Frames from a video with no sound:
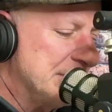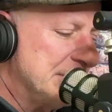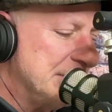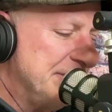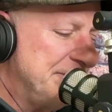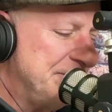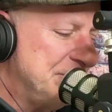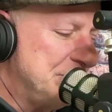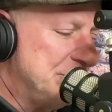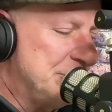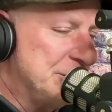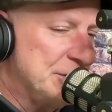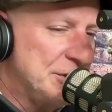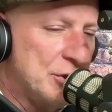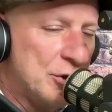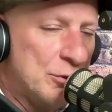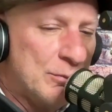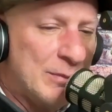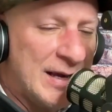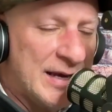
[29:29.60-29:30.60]
if you could
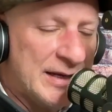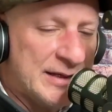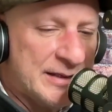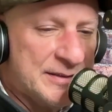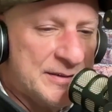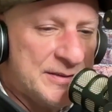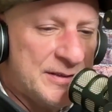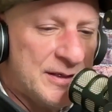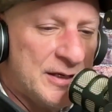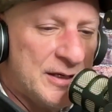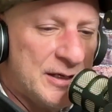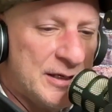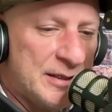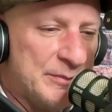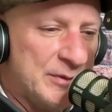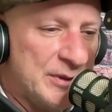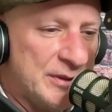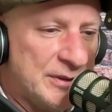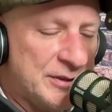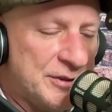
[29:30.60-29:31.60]
go back in
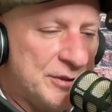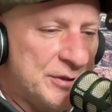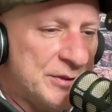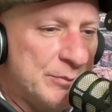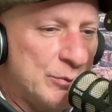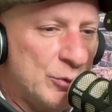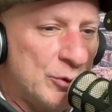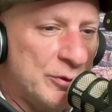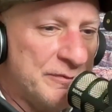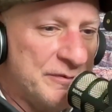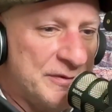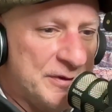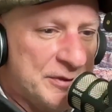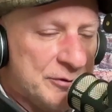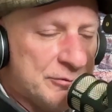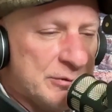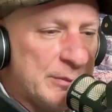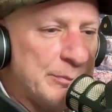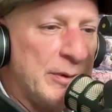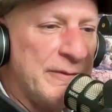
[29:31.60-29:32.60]
time and just morph
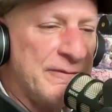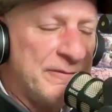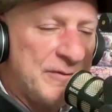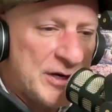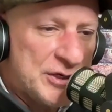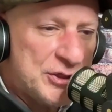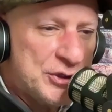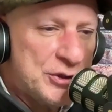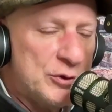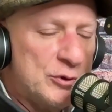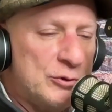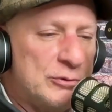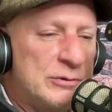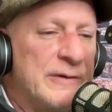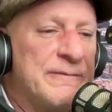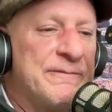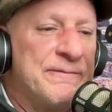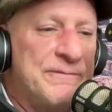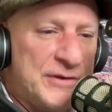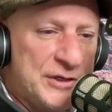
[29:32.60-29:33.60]
into a professional
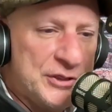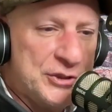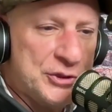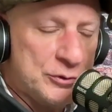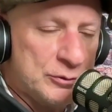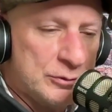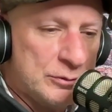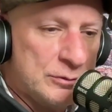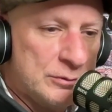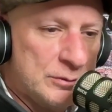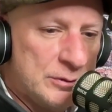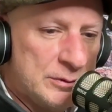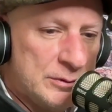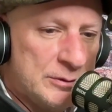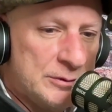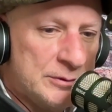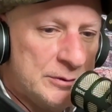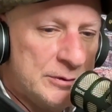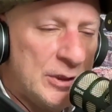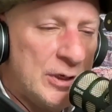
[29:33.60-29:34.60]
official,
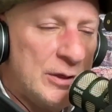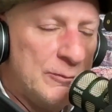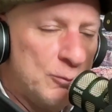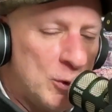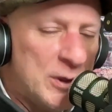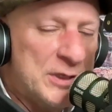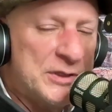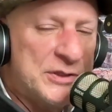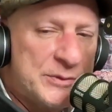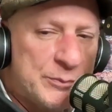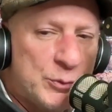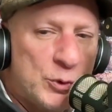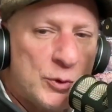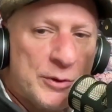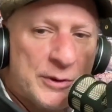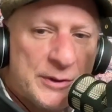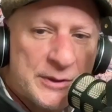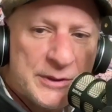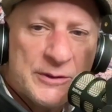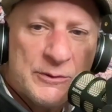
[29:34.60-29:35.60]
one
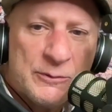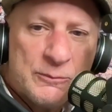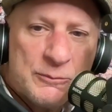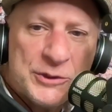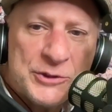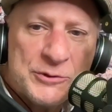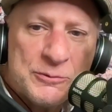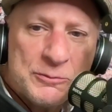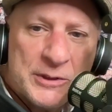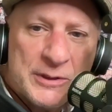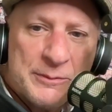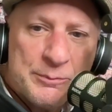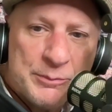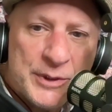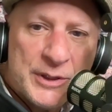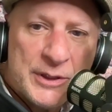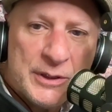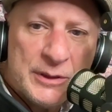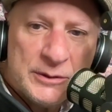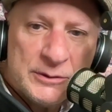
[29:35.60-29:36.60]
sport, which would it
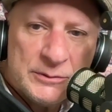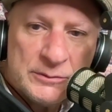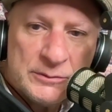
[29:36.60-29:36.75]
be?